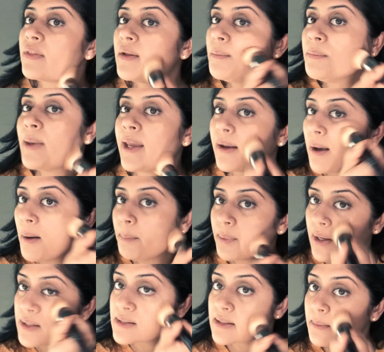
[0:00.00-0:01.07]
the makeup
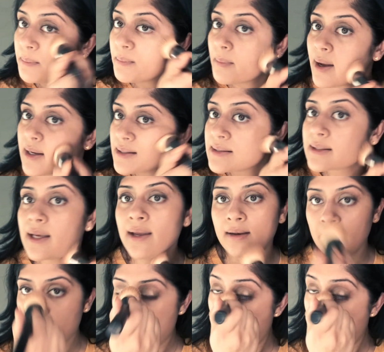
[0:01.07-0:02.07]
into my skin.